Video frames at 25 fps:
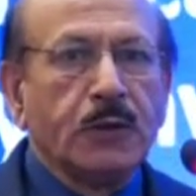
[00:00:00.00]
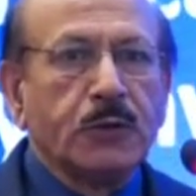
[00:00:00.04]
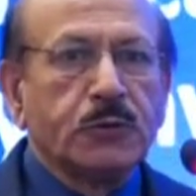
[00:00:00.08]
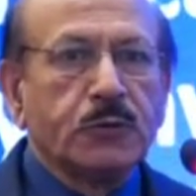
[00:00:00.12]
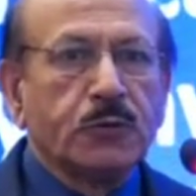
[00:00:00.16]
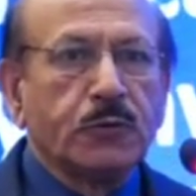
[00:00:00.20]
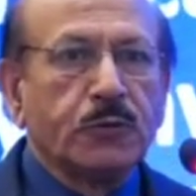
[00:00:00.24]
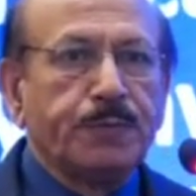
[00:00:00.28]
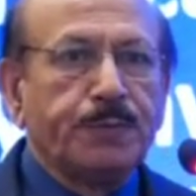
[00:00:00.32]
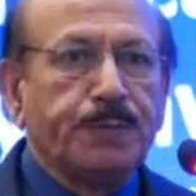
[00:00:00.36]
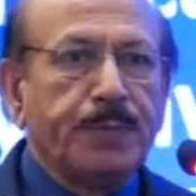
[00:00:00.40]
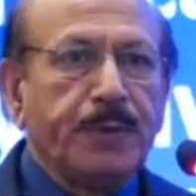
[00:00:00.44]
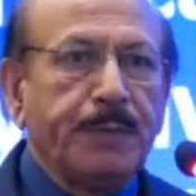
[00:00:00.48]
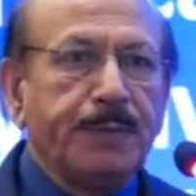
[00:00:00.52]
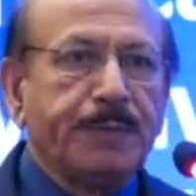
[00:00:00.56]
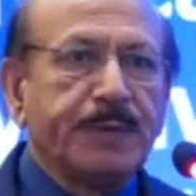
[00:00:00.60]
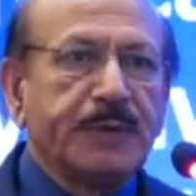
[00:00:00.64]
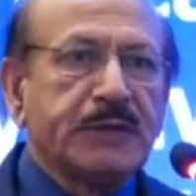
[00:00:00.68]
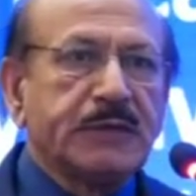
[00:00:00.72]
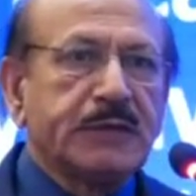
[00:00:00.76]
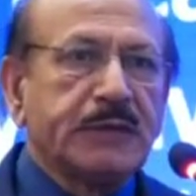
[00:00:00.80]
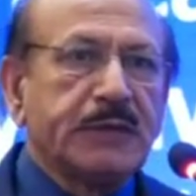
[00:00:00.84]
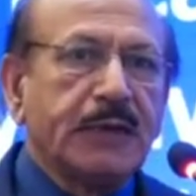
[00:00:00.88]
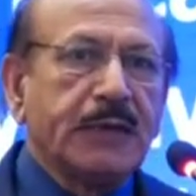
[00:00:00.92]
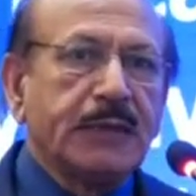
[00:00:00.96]
So
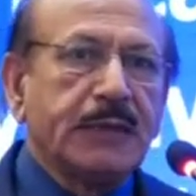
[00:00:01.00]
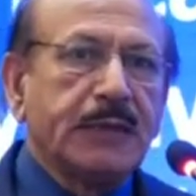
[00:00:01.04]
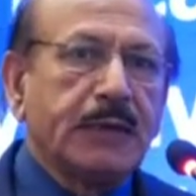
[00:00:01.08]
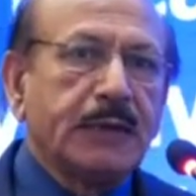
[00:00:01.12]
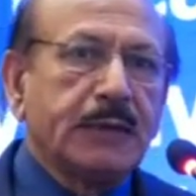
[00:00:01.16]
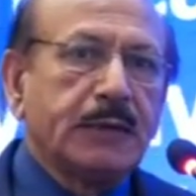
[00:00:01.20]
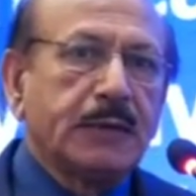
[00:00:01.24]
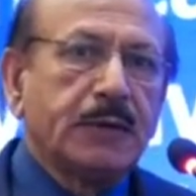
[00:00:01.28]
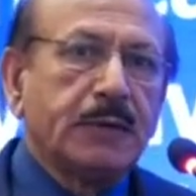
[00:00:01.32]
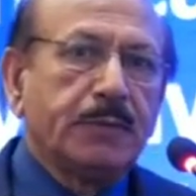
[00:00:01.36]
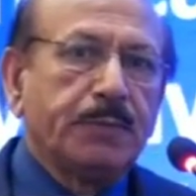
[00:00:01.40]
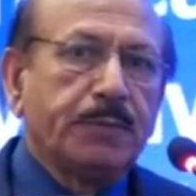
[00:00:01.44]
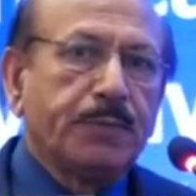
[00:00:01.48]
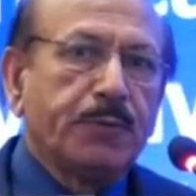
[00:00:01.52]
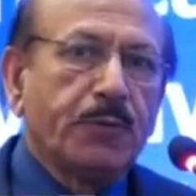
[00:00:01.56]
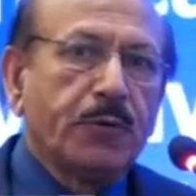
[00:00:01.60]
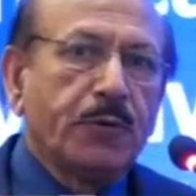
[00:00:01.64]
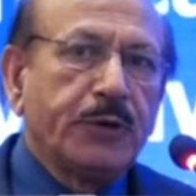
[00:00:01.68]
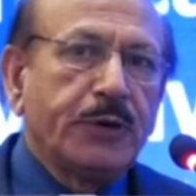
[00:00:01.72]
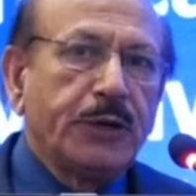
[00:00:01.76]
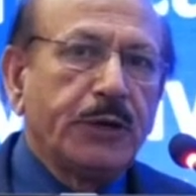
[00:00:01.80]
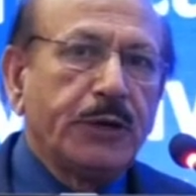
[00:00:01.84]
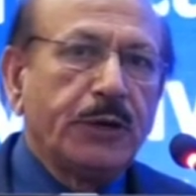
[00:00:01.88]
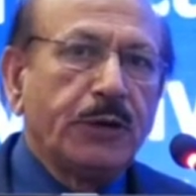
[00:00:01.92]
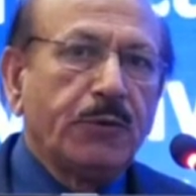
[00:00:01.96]
people say that
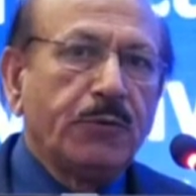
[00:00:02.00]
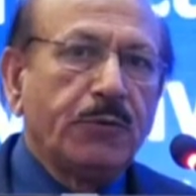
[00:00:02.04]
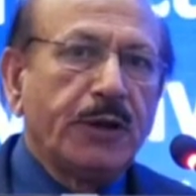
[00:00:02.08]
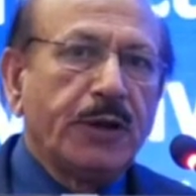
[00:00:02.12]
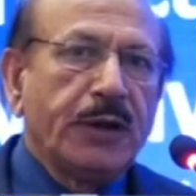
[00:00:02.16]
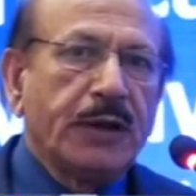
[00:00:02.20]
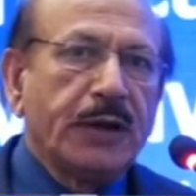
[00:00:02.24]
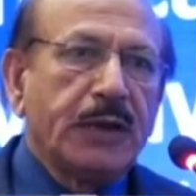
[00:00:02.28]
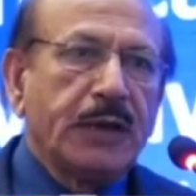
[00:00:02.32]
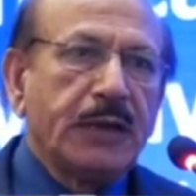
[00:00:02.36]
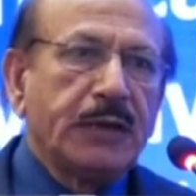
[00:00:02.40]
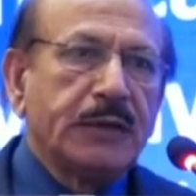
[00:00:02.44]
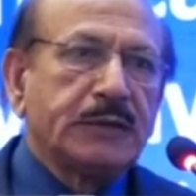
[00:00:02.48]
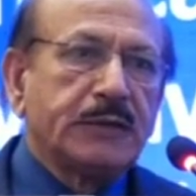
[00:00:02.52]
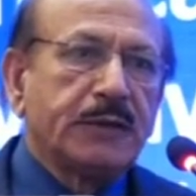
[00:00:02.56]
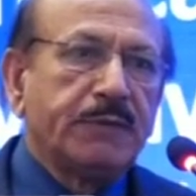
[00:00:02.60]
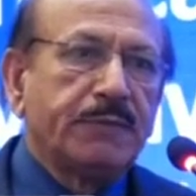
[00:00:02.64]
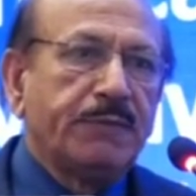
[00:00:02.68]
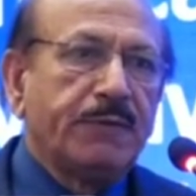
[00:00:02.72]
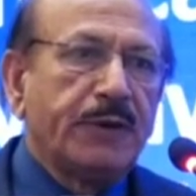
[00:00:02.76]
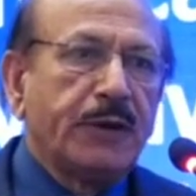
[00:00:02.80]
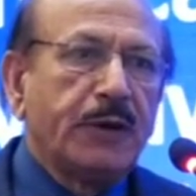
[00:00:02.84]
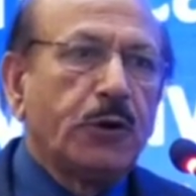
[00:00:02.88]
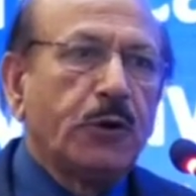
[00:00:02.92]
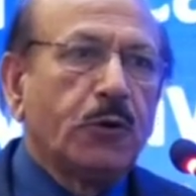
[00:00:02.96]
proteinuria is a
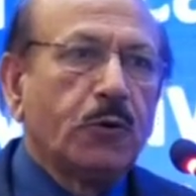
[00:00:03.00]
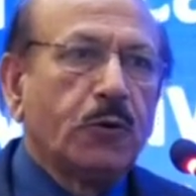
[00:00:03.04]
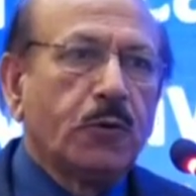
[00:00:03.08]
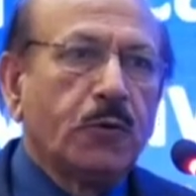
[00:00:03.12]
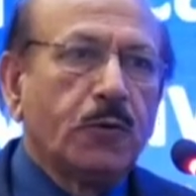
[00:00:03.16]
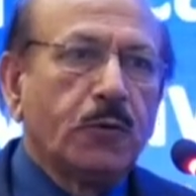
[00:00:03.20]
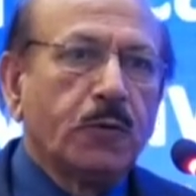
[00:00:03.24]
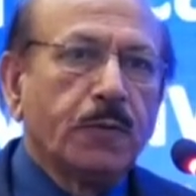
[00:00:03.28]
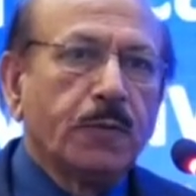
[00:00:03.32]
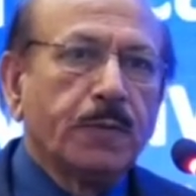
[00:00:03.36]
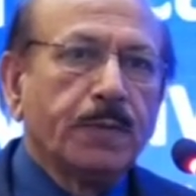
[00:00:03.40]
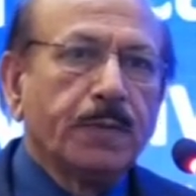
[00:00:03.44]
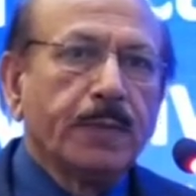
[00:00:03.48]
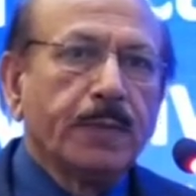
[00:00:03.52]
window